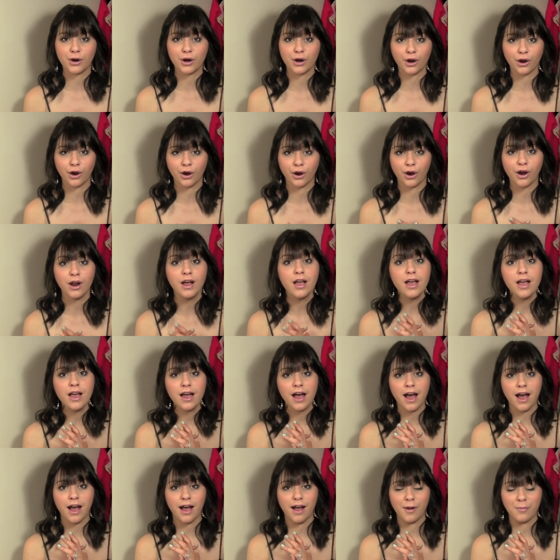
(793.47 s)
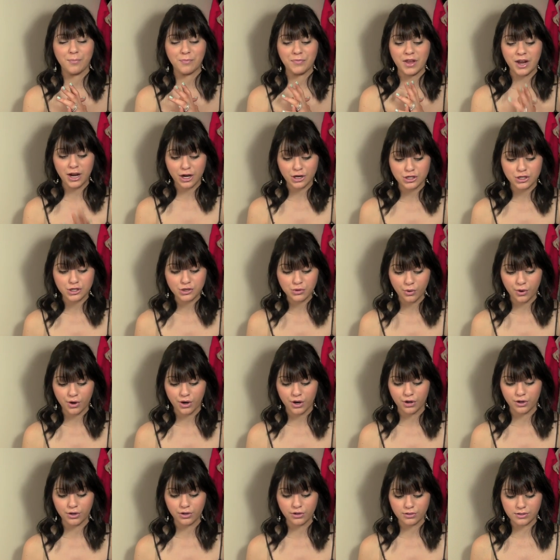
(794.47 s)
her um, hair
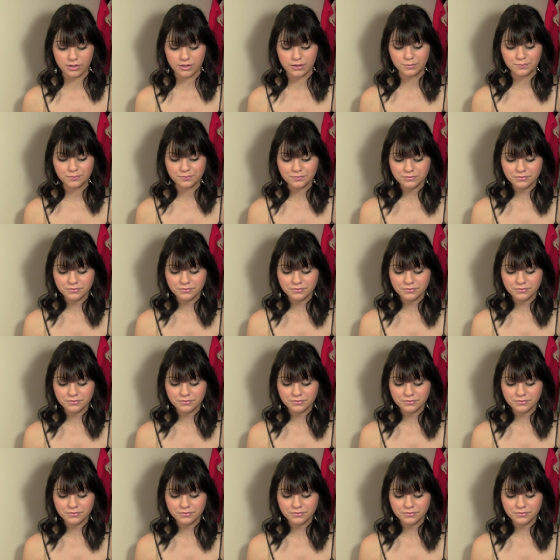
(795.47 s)
tutorials.